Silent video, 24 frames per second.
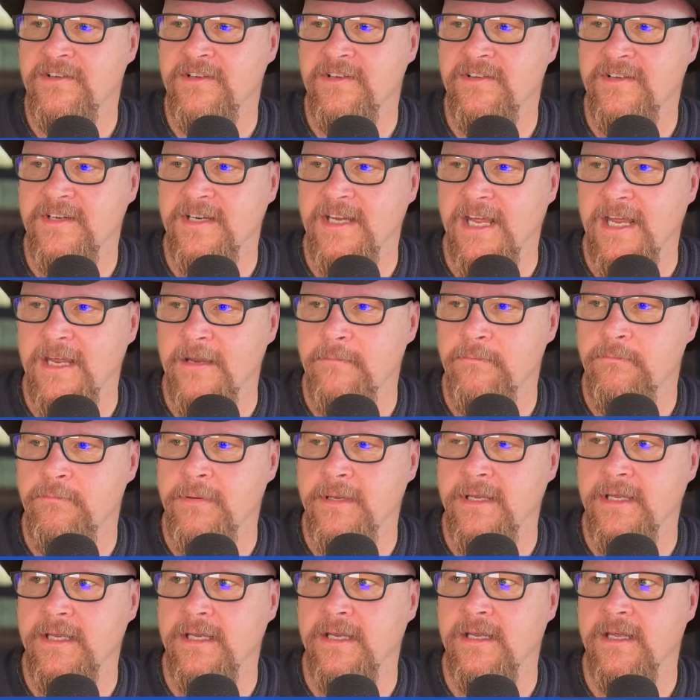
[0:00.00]
to see a
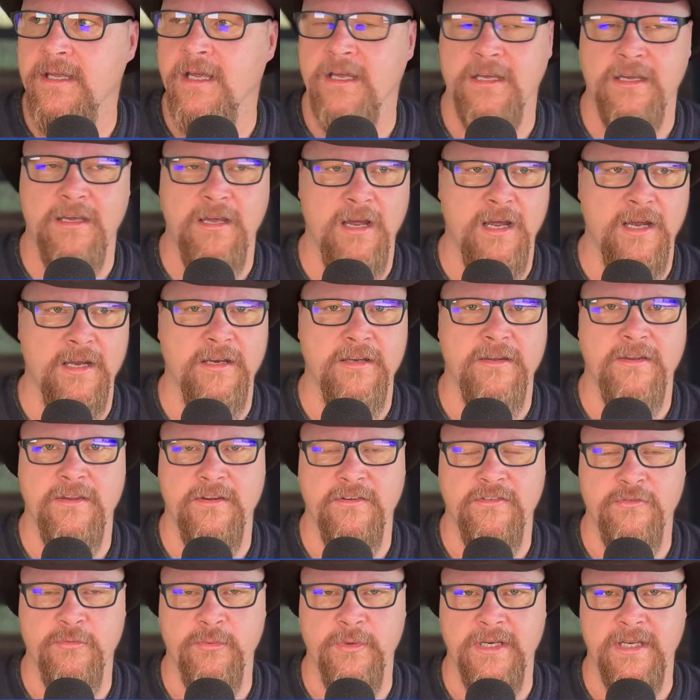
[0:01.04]
big cut
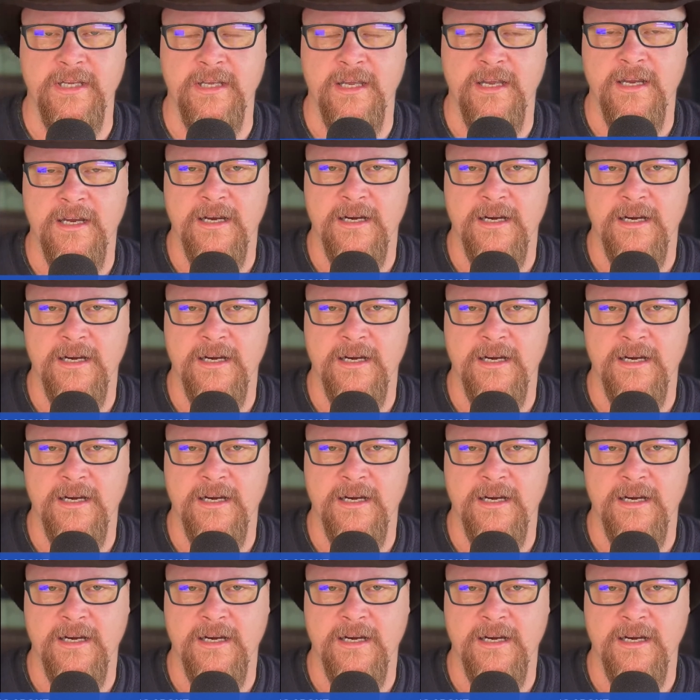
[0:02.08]
this week.